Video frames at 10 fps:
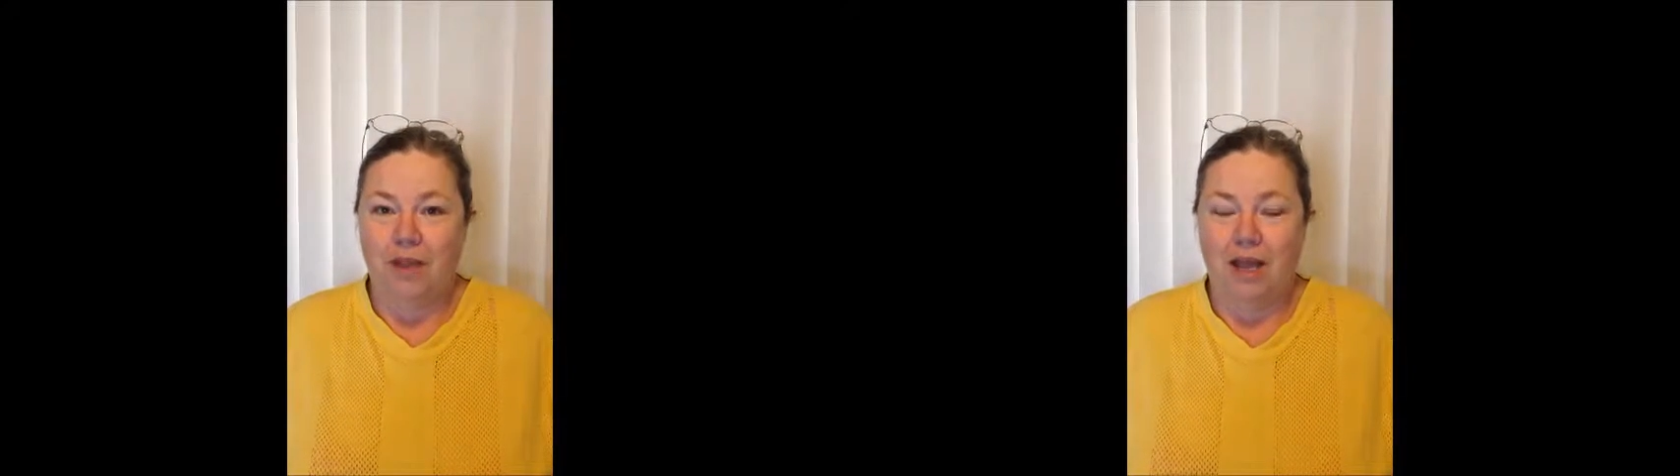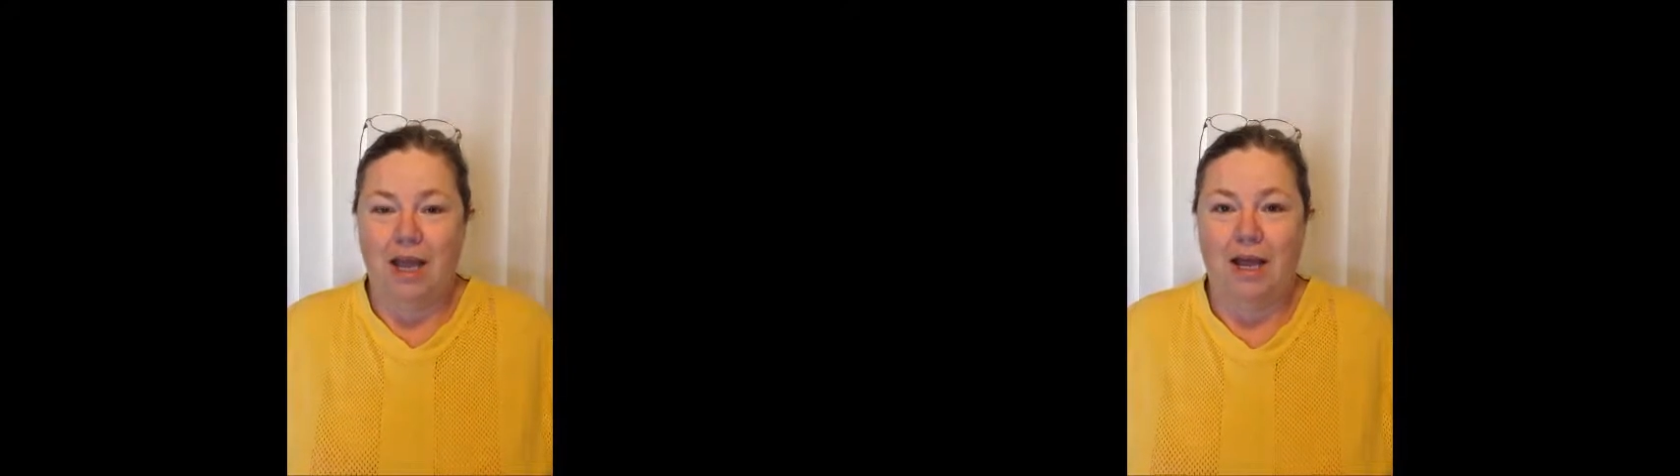
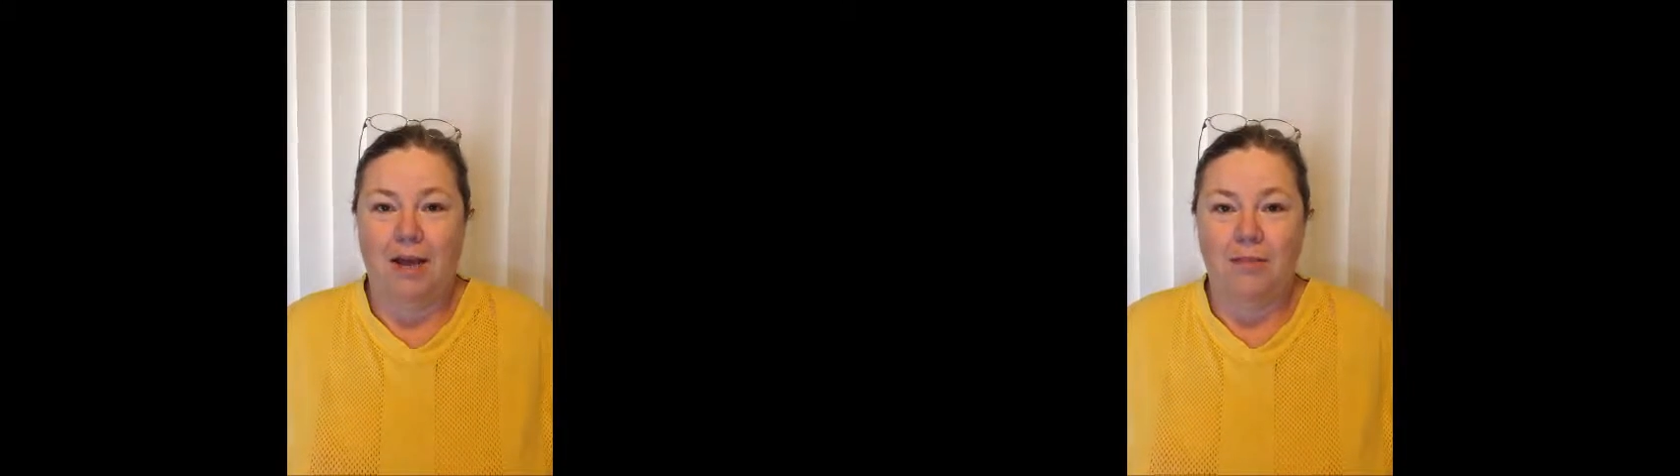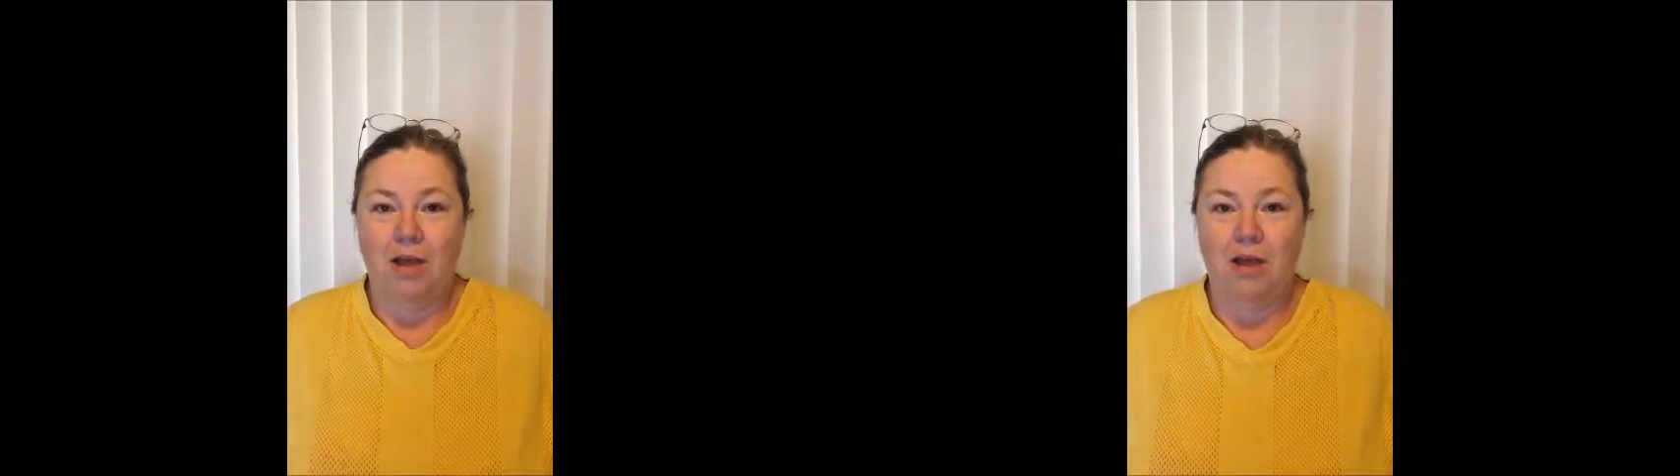
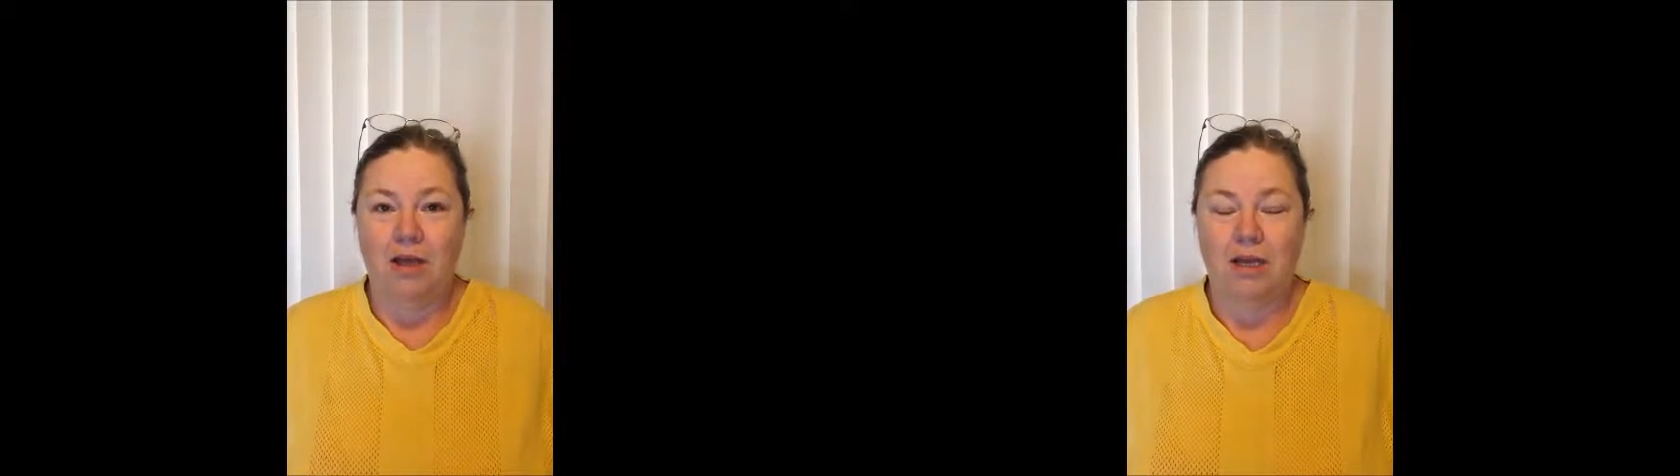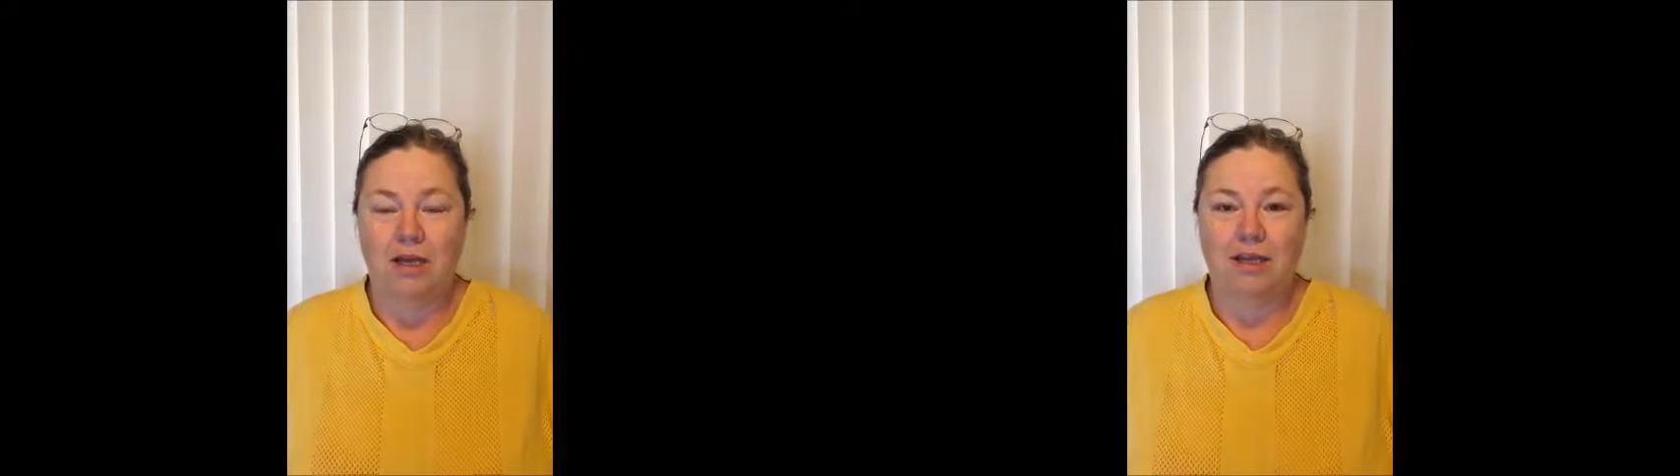here
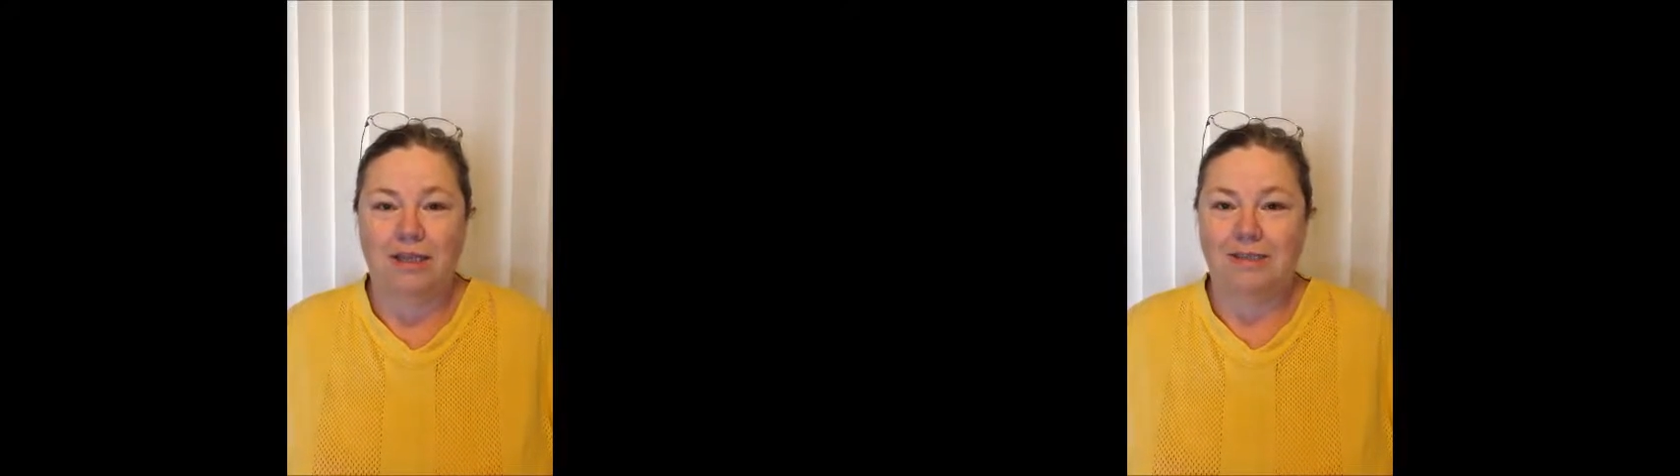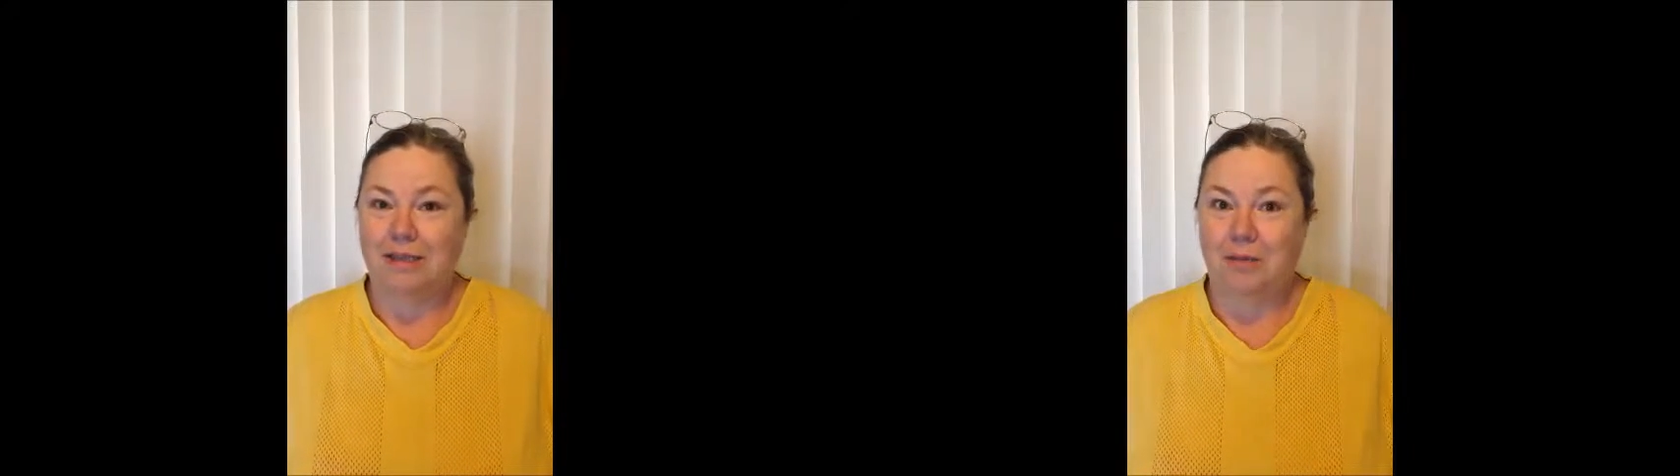
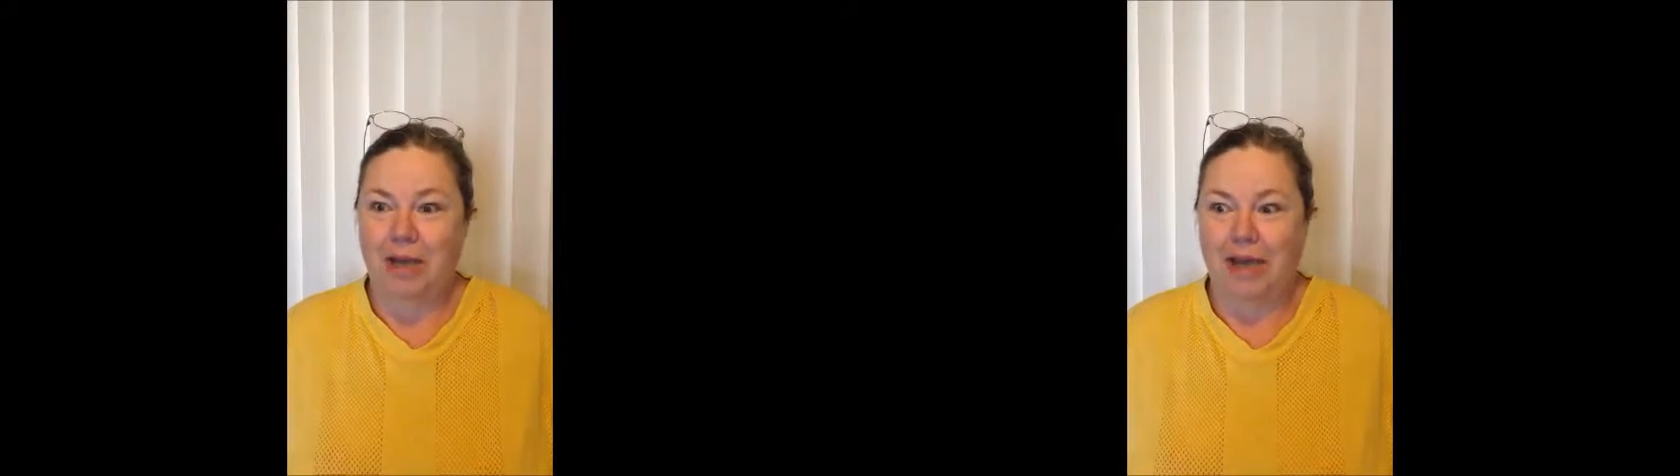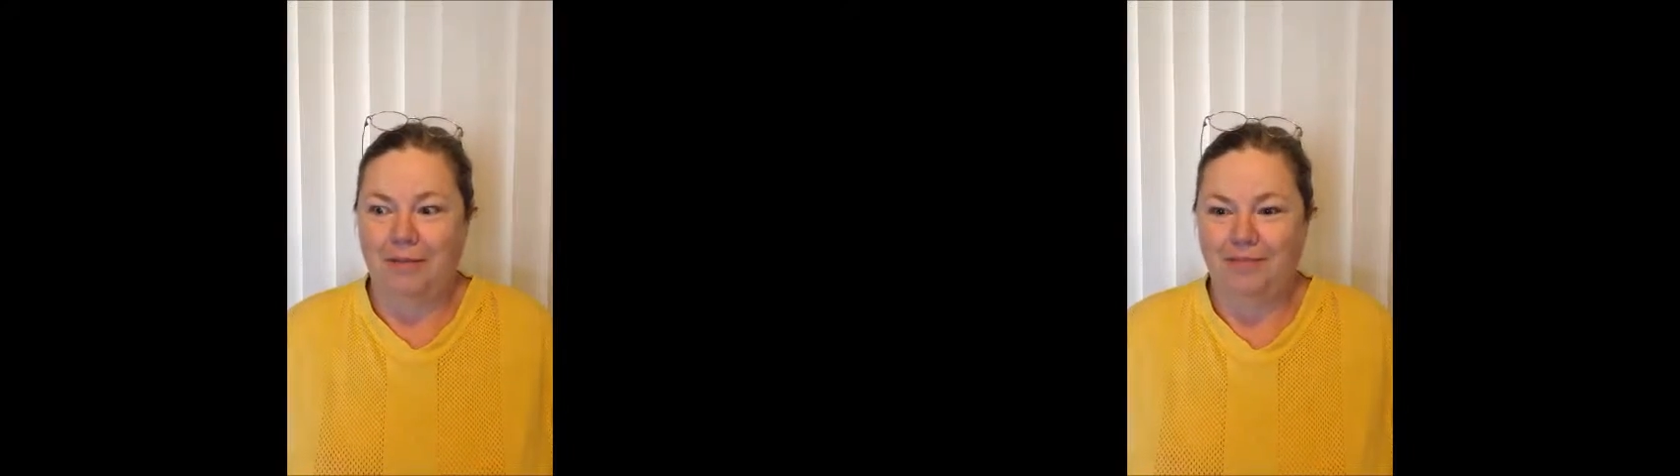we
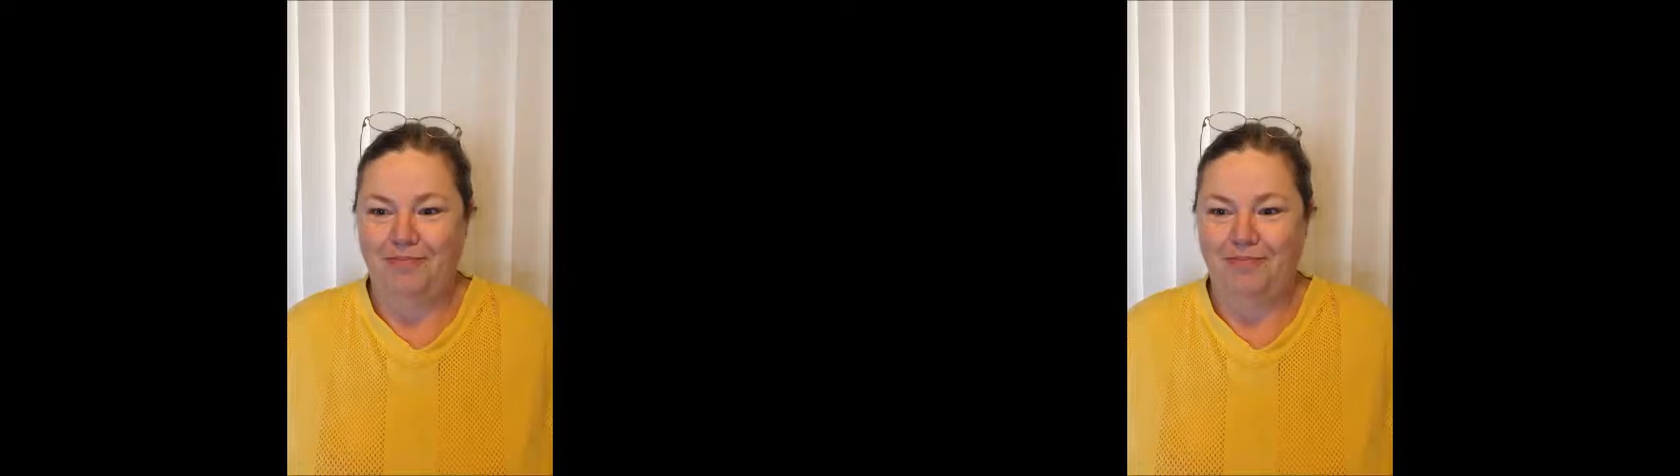go.